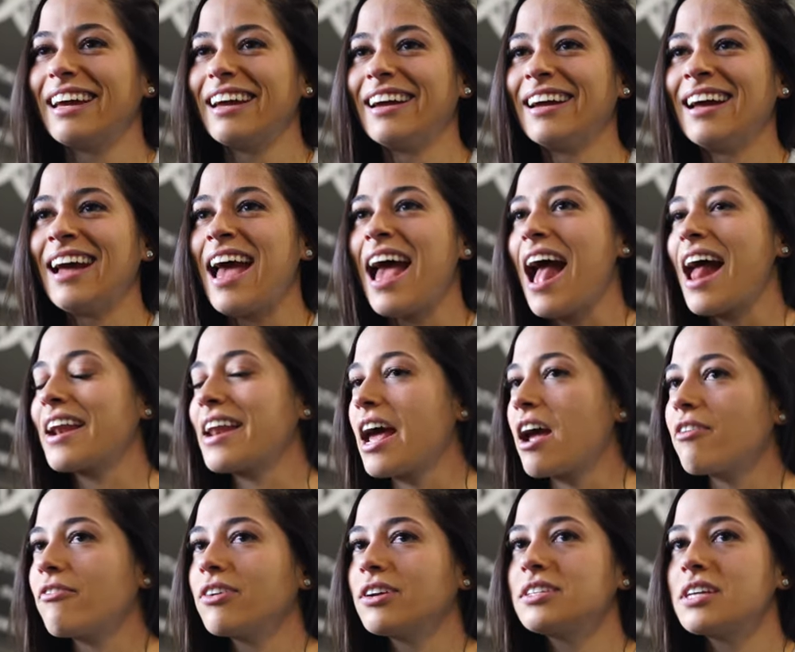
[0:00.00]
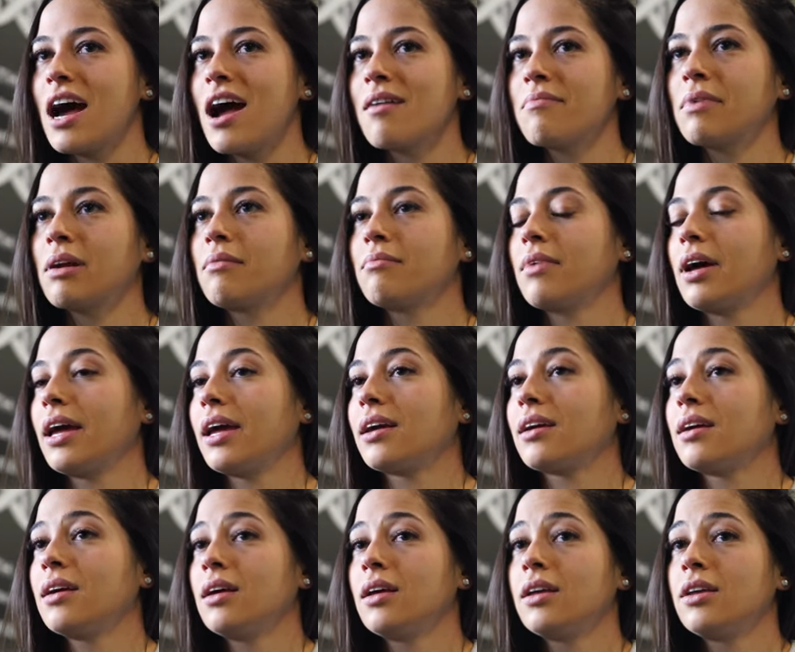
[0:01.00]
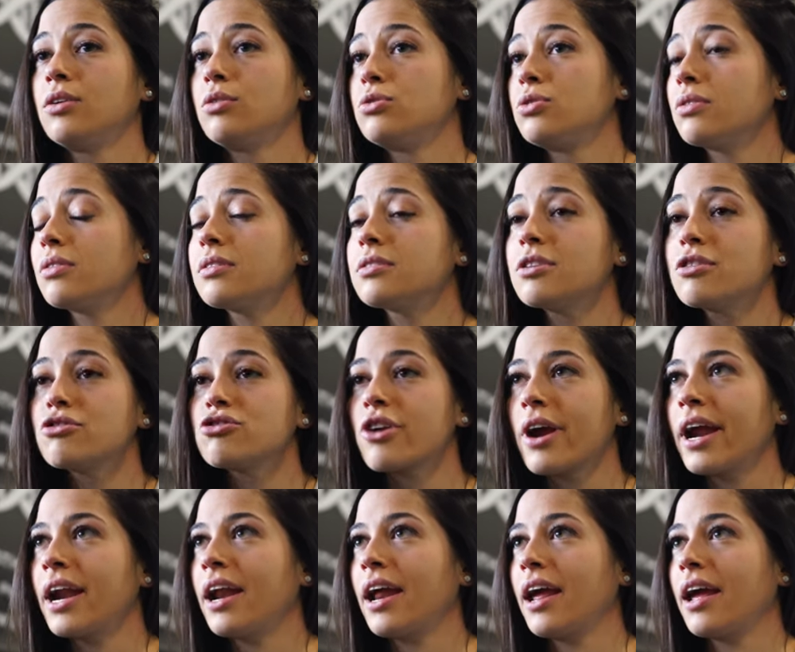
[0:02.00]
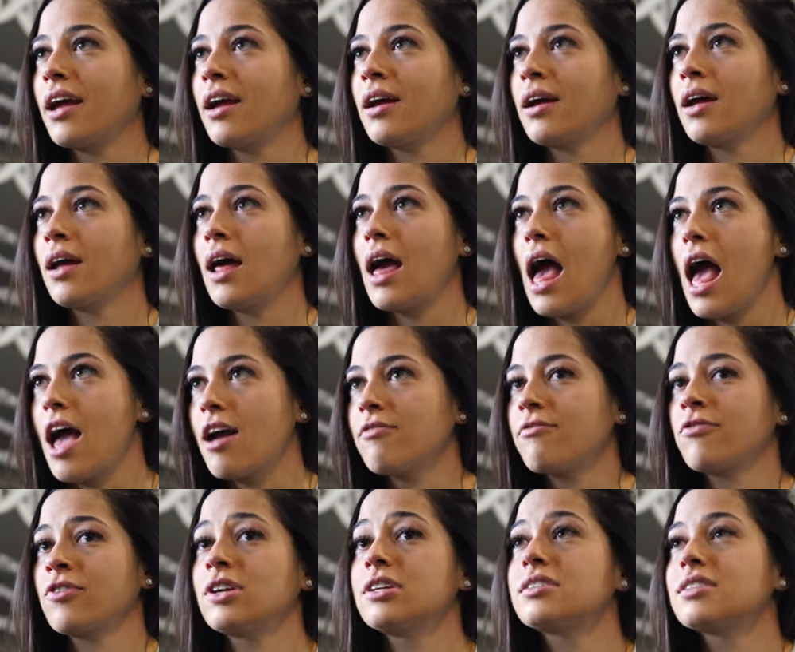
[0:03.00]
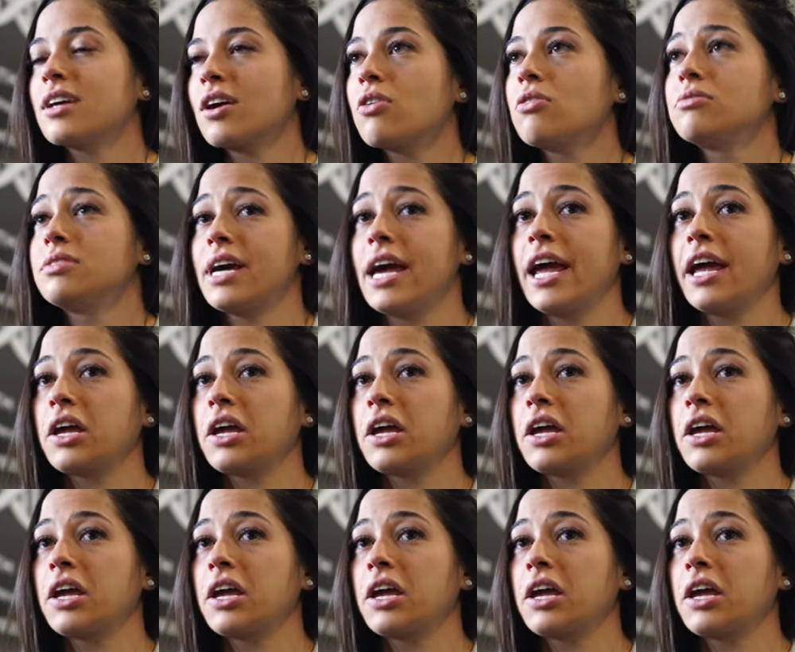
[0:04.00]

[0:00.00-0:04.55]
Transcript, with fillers: Yeah. And every time I'm like, you do this in training every single day.